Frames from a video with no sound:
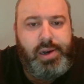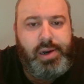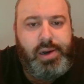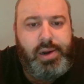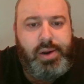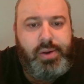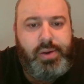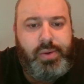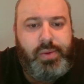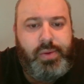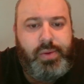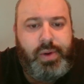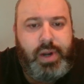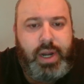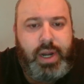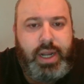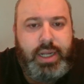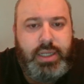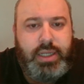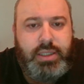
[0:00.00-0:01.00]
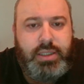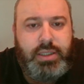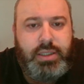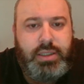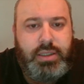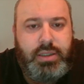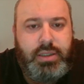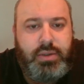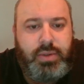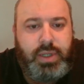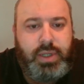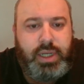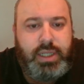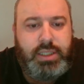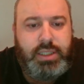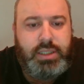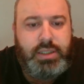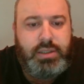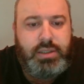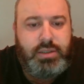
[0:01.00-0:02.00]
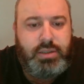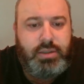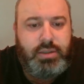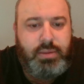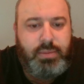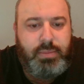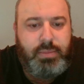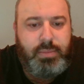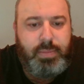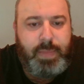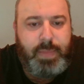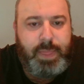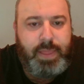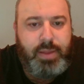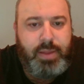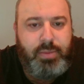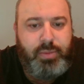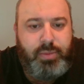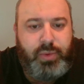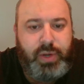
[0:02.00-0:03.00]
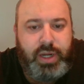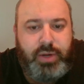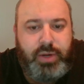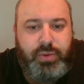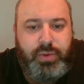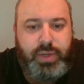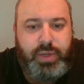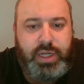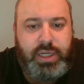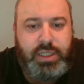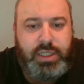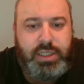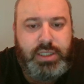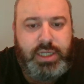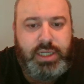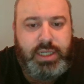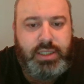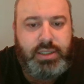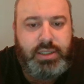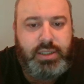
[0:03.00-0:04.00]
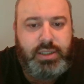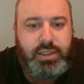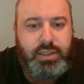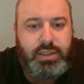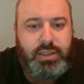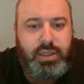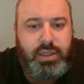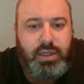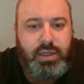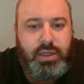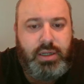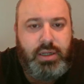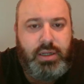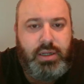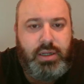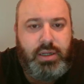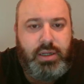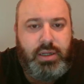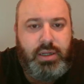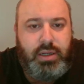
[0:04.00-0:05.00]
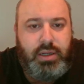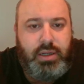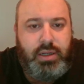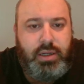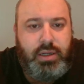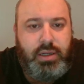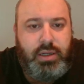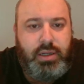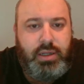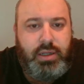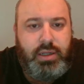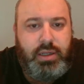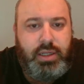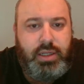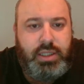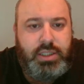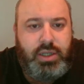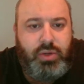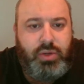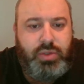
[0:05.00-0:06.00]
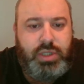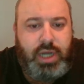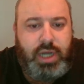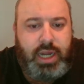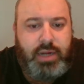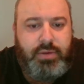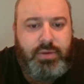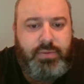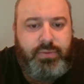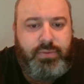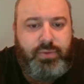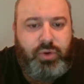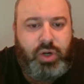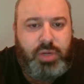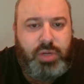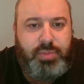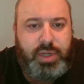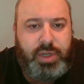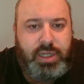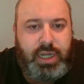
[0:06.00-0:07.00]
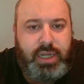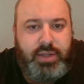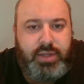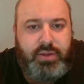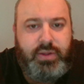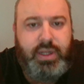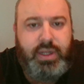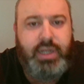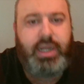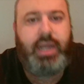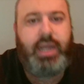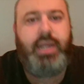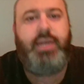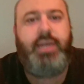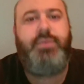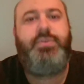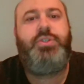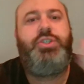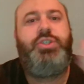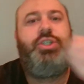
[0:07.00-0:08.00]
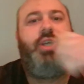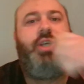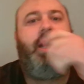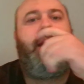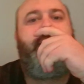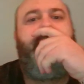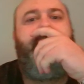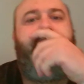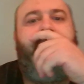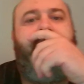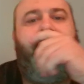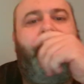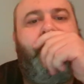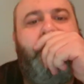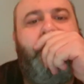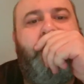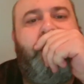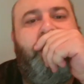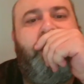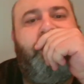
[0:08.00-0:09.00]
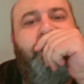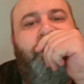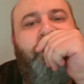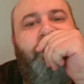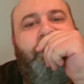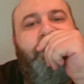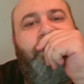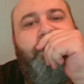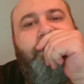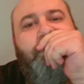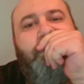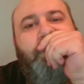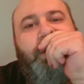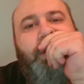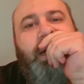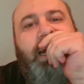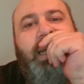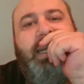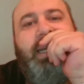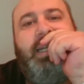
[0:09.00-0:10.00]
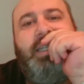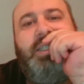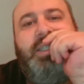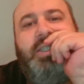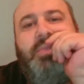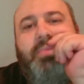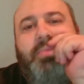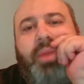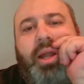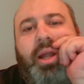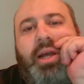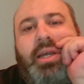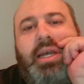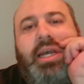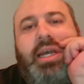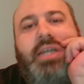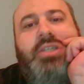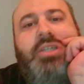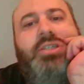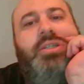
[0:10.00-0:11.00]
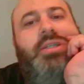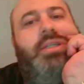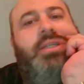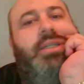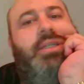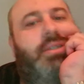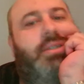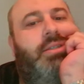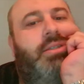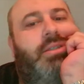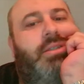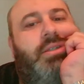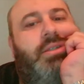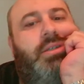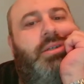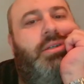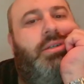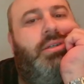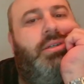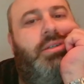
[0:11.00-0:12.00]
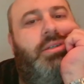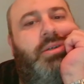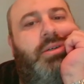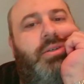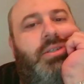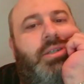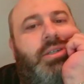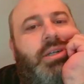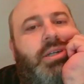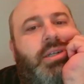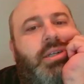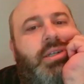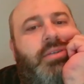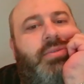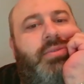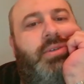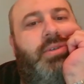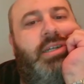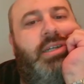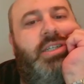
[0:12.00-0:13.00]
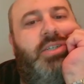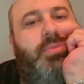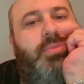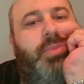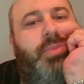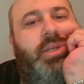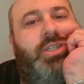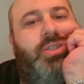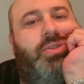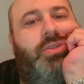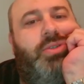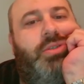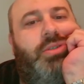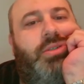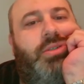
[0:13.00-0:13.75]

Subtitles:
Alright, well, let's bring a rook in the center. This looks like a fork, but I think I have check first. Well, I can just block actually, so it's not even that special.